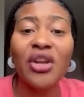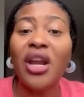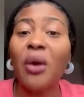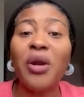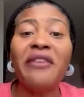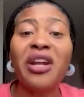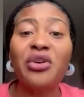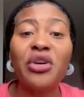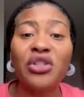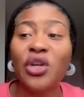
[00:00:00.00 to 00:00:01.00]
No, we never do
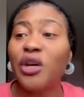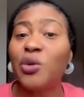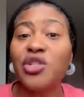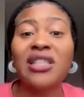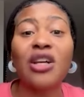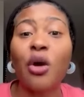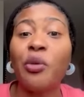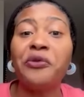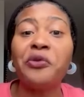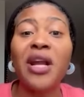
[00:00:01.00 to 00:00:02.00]
no studying. We just talk up
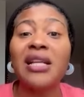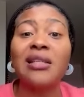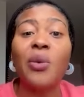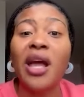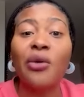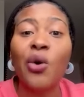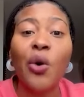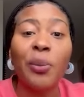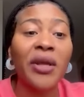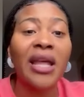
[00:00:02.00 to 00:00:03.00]
a phone and say we are giving
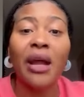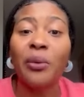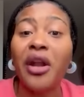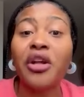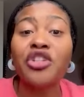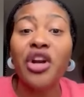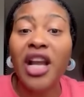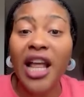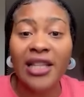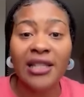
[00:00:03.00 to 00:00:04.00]
opinion. We are not
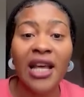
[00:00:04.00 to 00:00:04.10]
journalists.